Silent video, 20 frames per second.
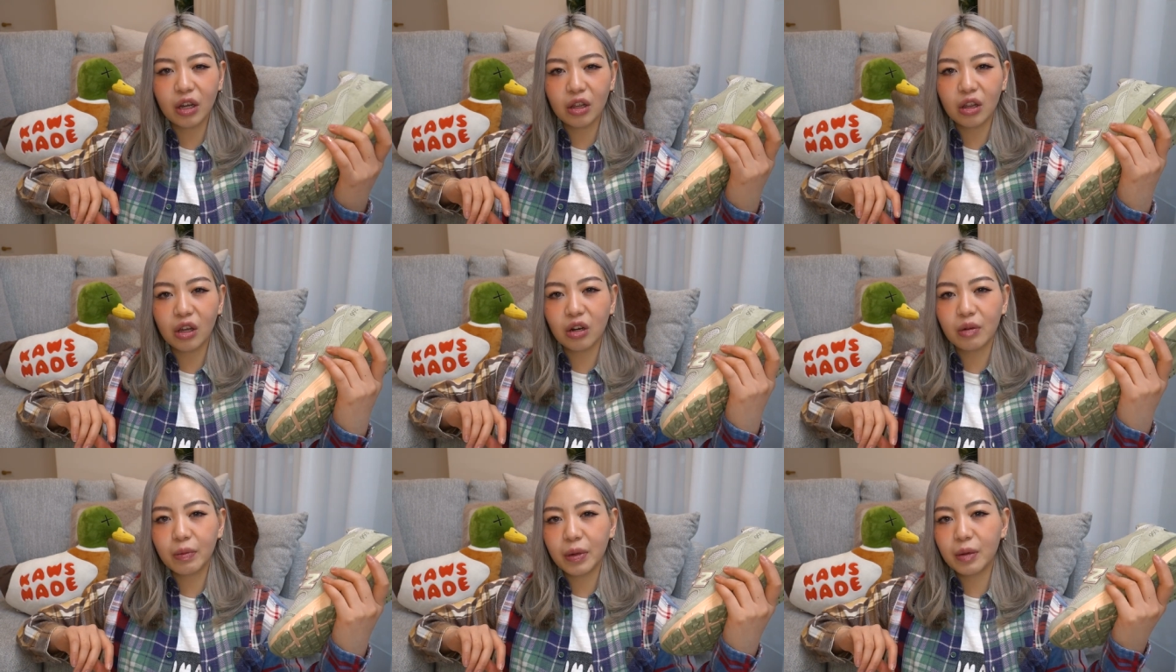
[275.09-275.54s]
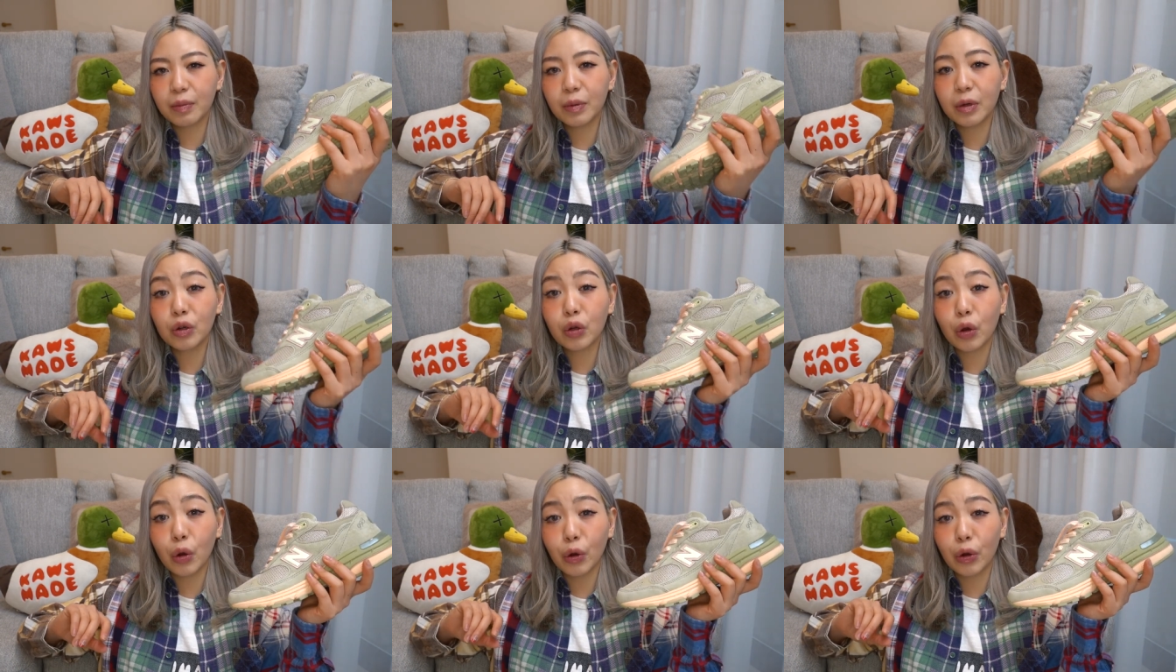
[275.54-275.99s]
a lot of
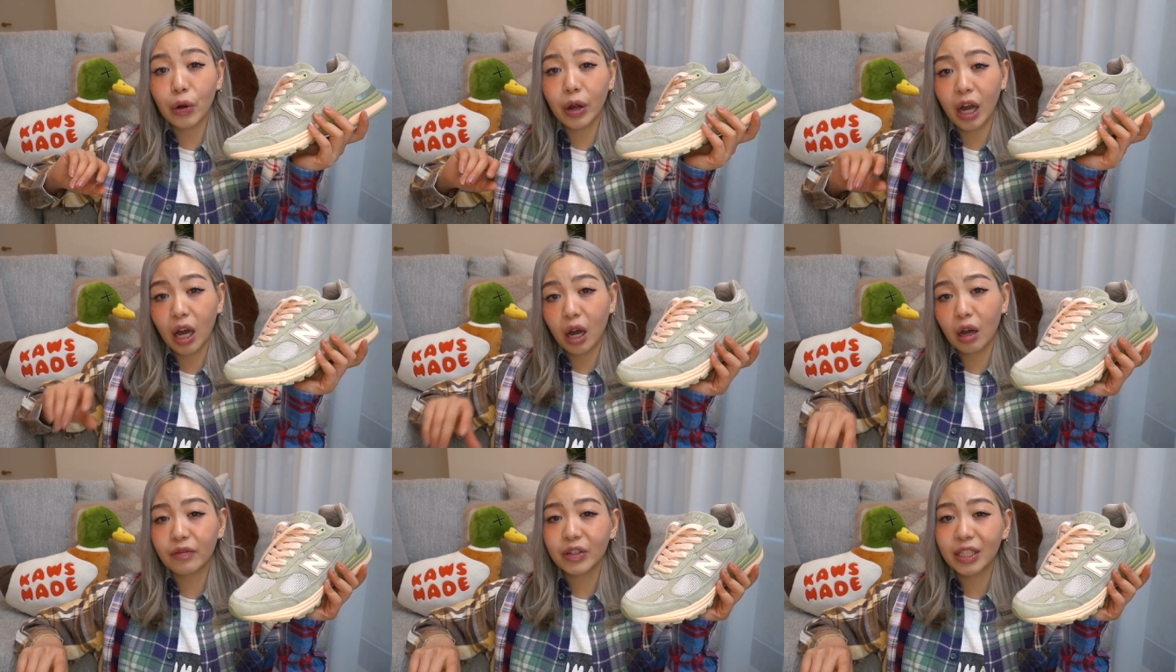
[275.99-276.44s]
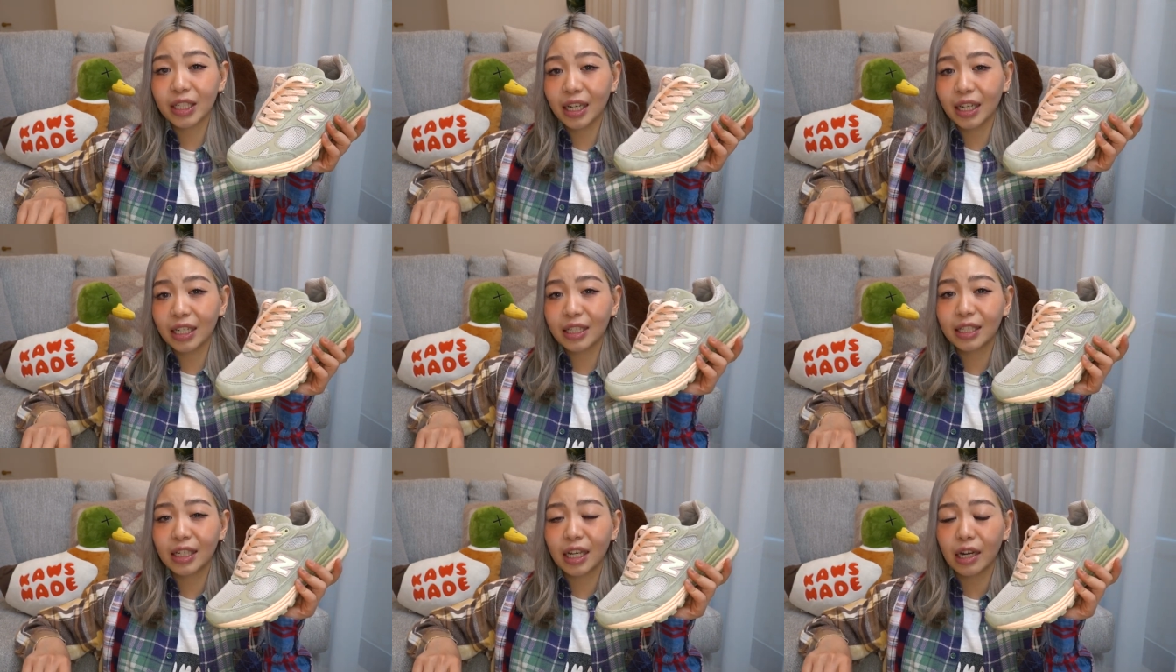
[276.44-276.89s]
people go half a
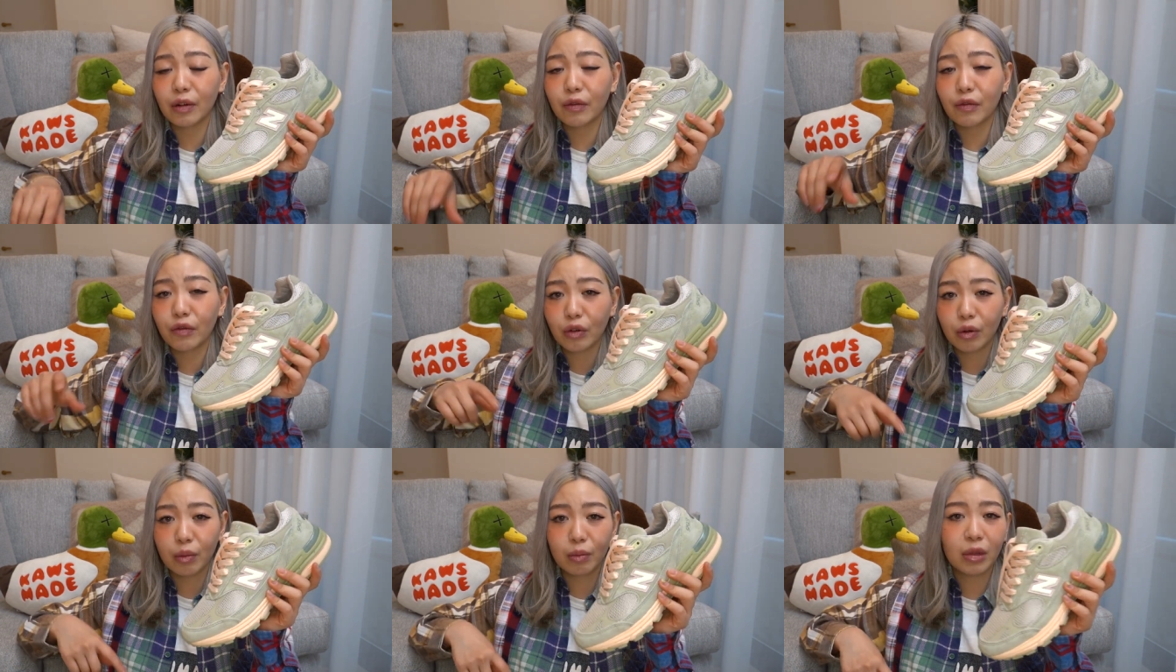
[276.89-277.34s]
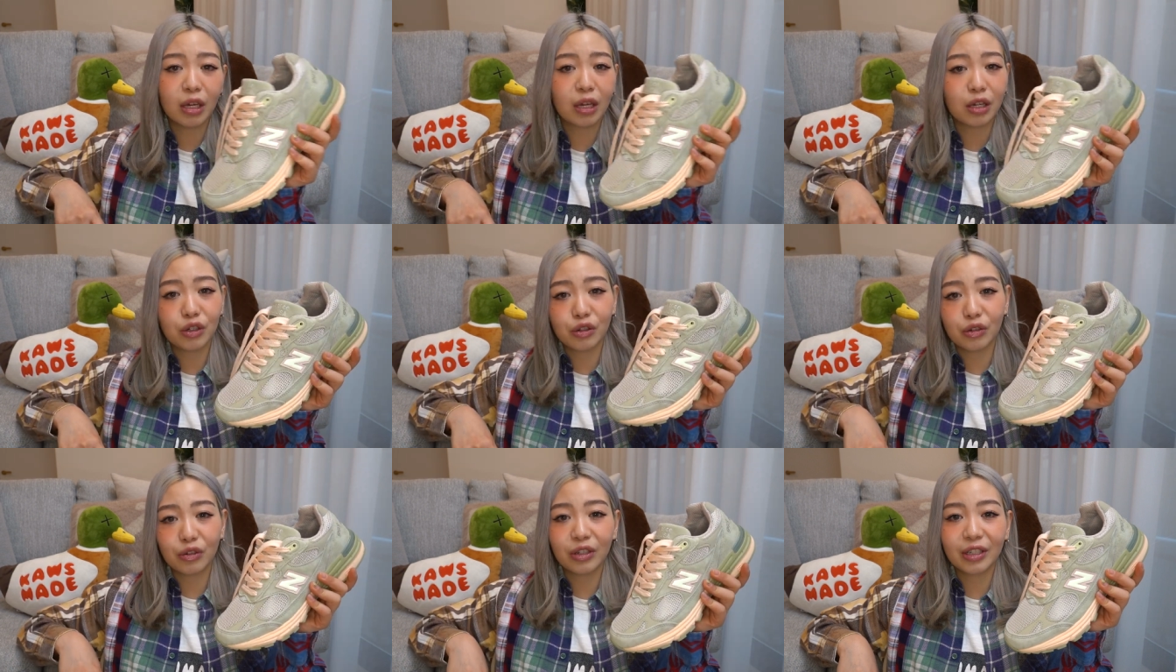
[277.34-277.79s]
size down from their
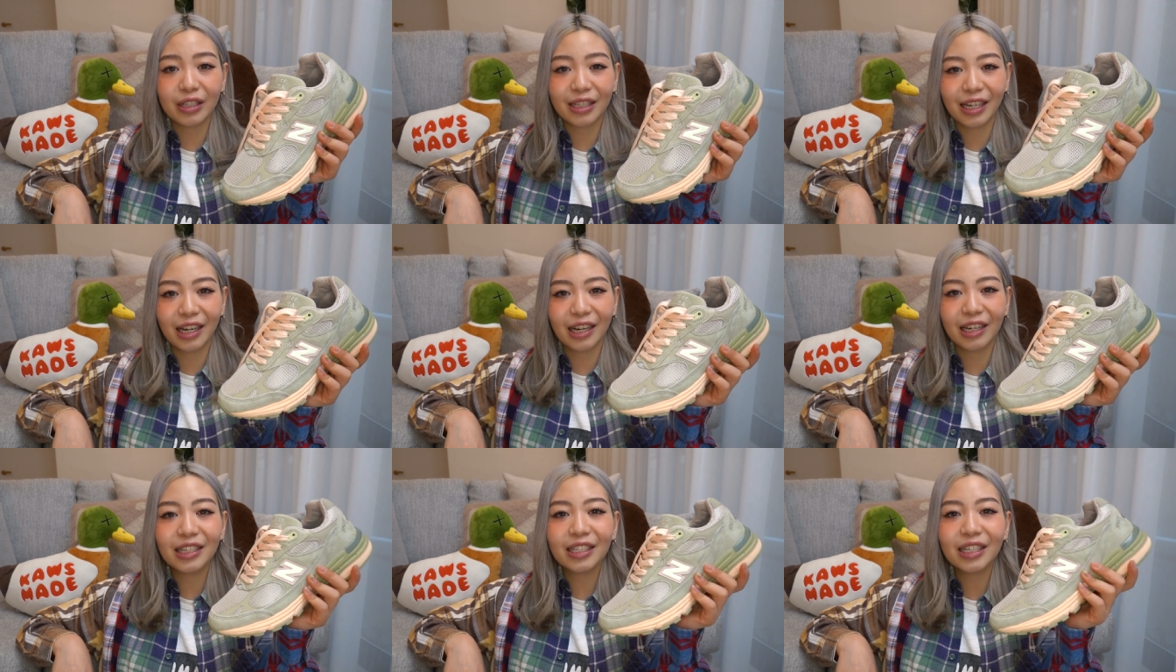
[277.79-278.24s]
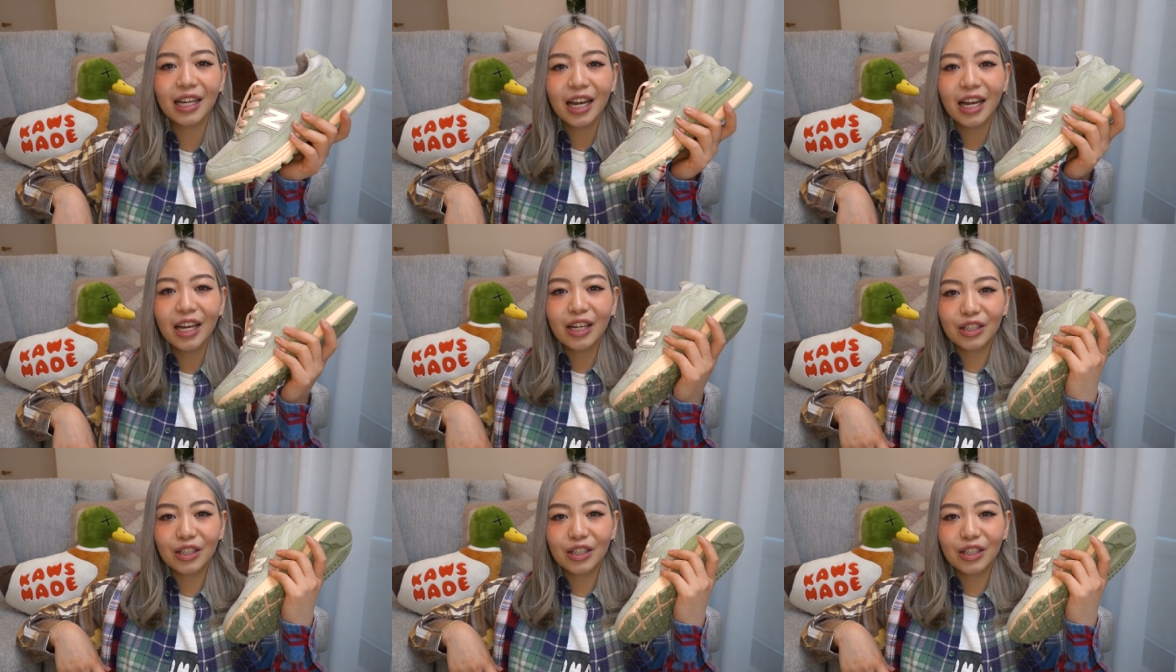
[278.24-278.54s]
true to size.